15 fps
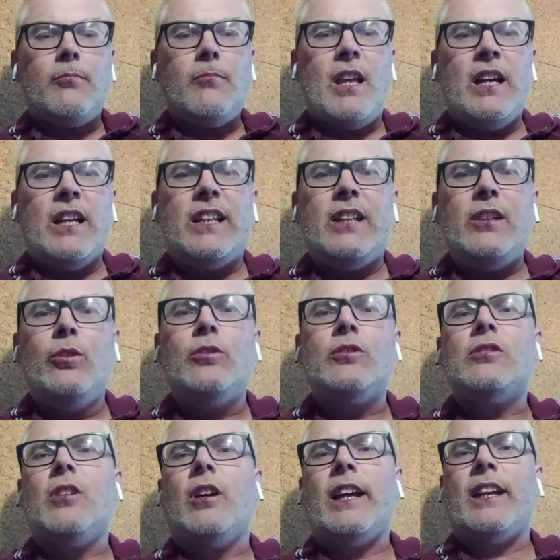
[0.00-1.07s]
And it
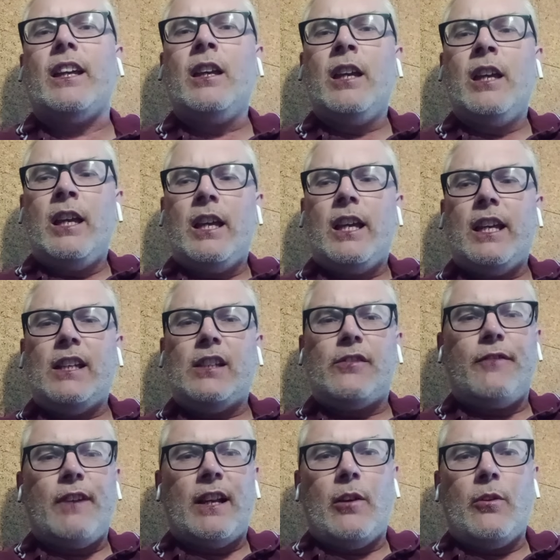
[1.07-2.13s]
looks like his
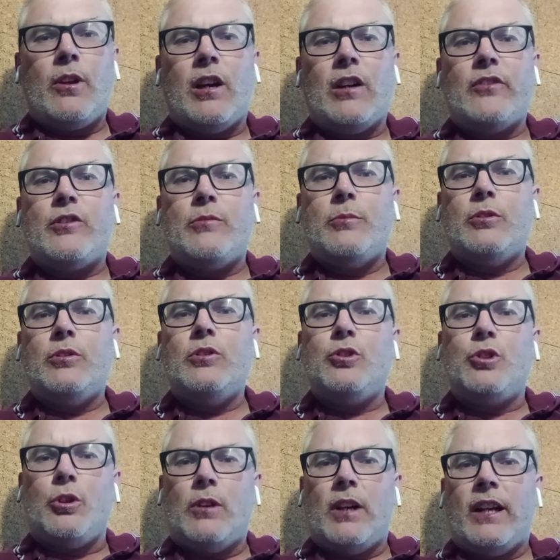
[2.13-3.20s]
fellow countryman
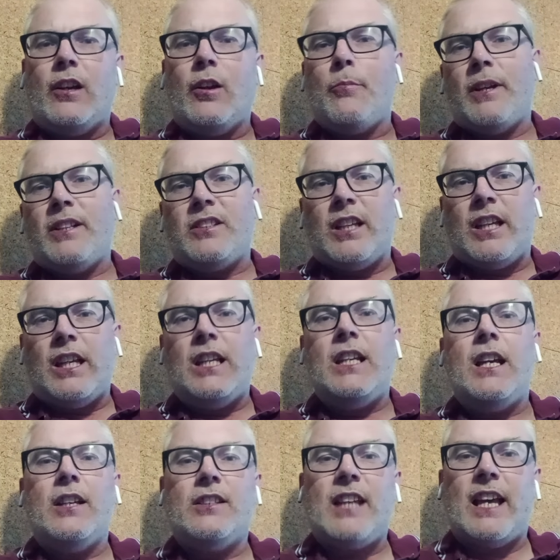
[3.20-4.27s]
Julen Lopetegui
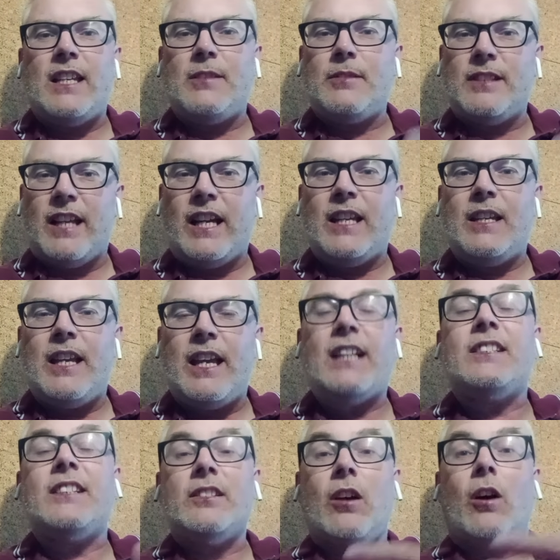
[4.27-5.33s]
has his, has
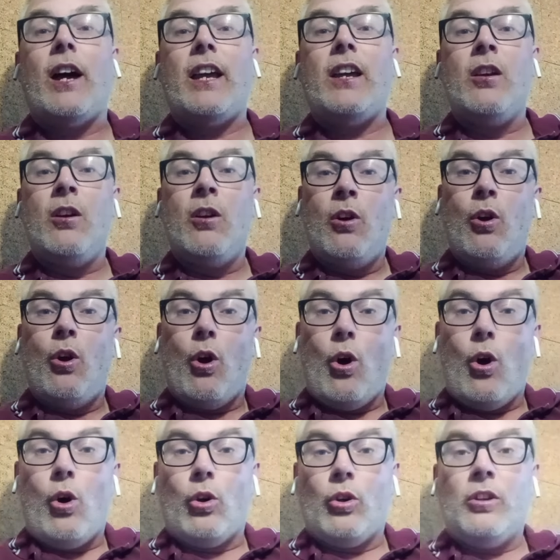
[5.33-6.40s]
his eye
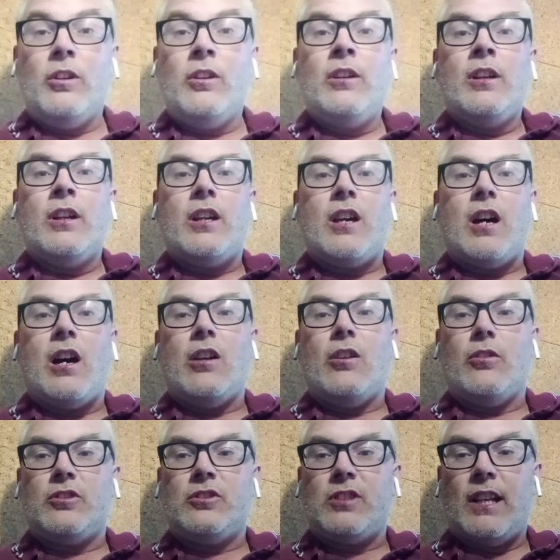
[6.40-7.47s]
on
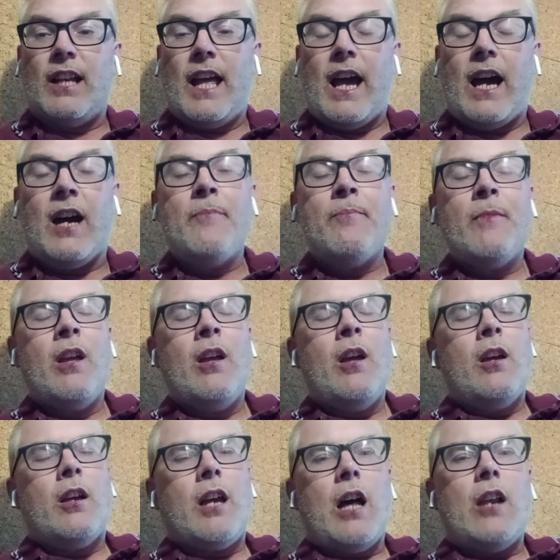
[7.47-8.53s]
Carlos Soler.
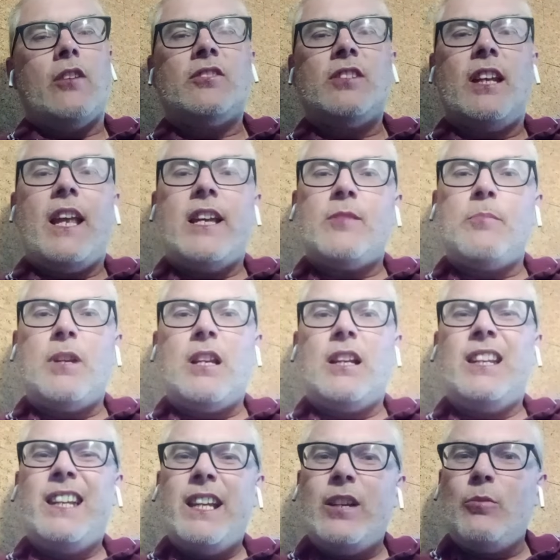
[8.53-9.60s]
Carlos Soler has been a
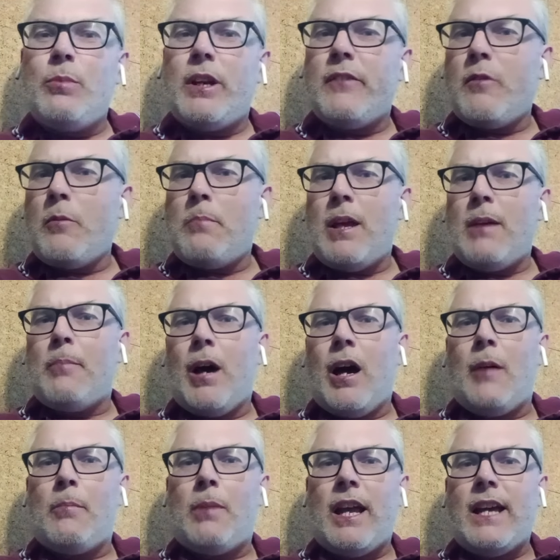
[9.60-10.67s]
little bit of a bit
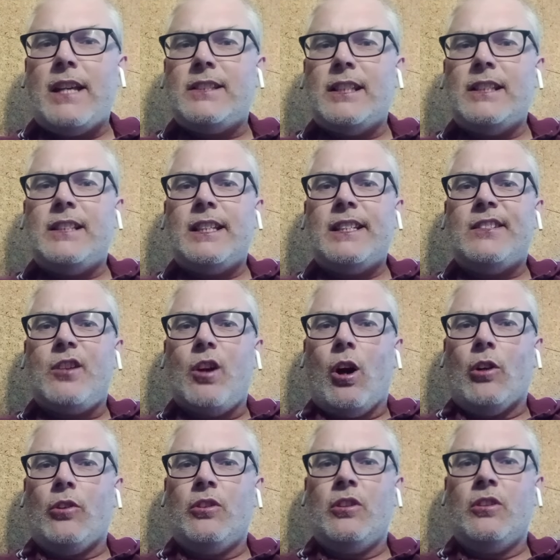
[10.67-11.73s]
part player since he's
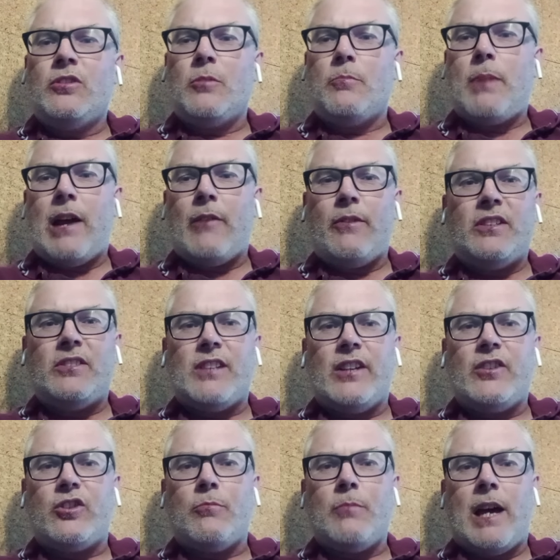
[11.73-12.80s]
gone to Paris Saint
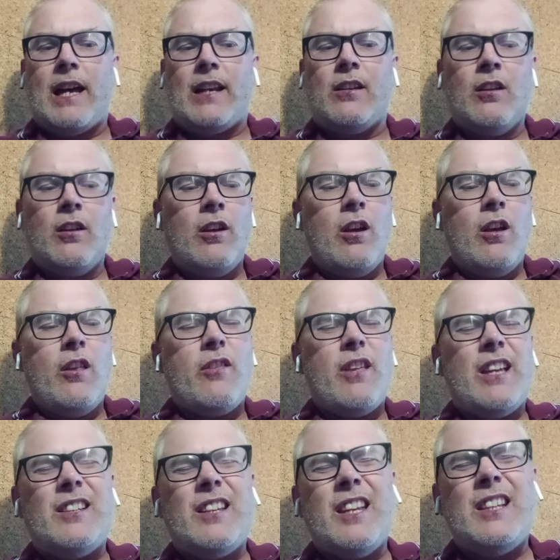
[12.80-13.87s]
Germain.
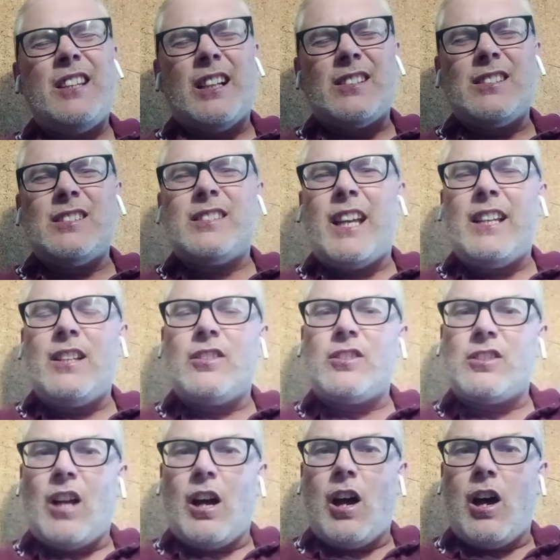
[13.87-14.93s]
He, he doesn't tend to
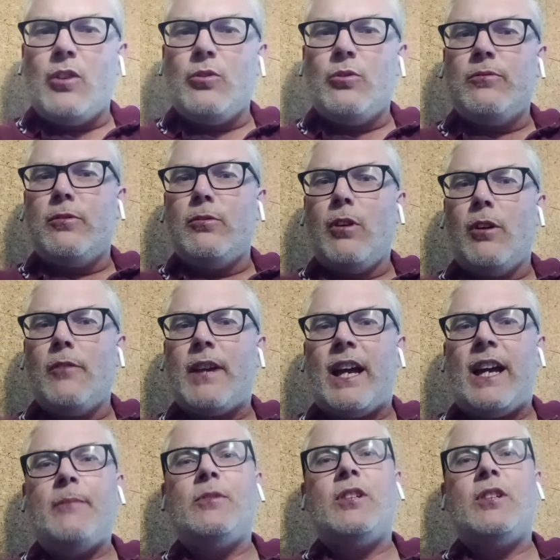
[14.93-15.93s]
start an awful lot of games.